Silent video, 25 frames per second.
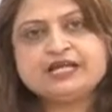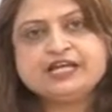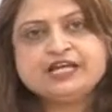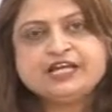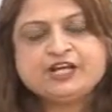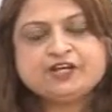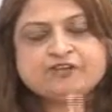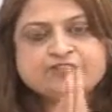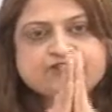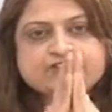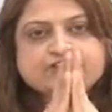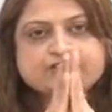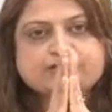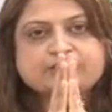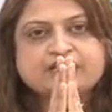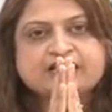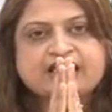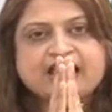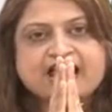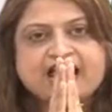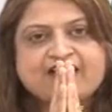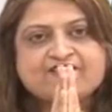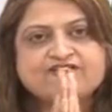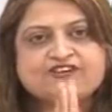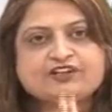If you
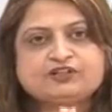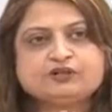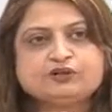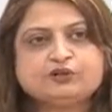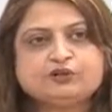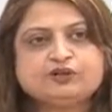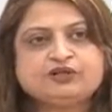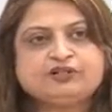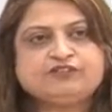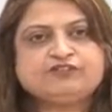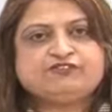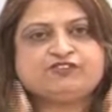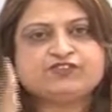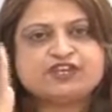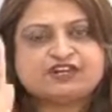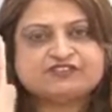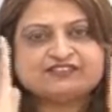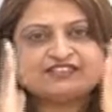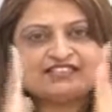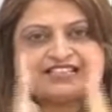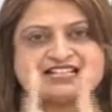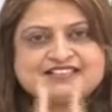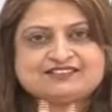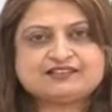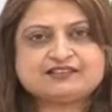have a goal, if you have
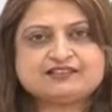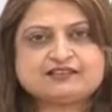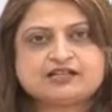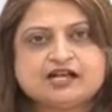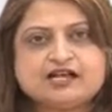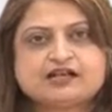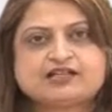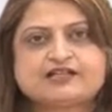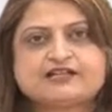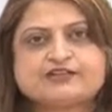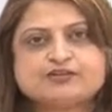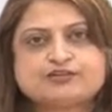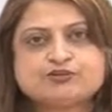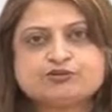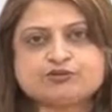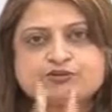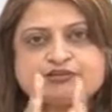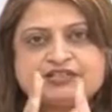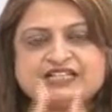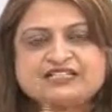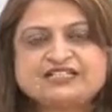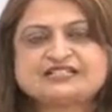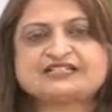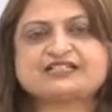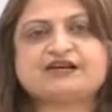set a target to
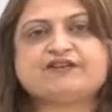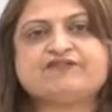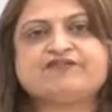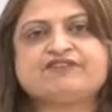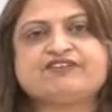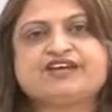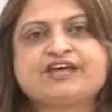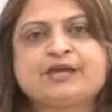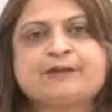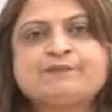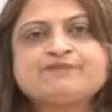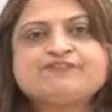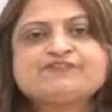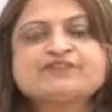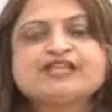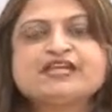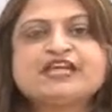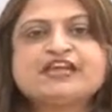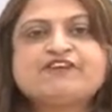reach somewhere,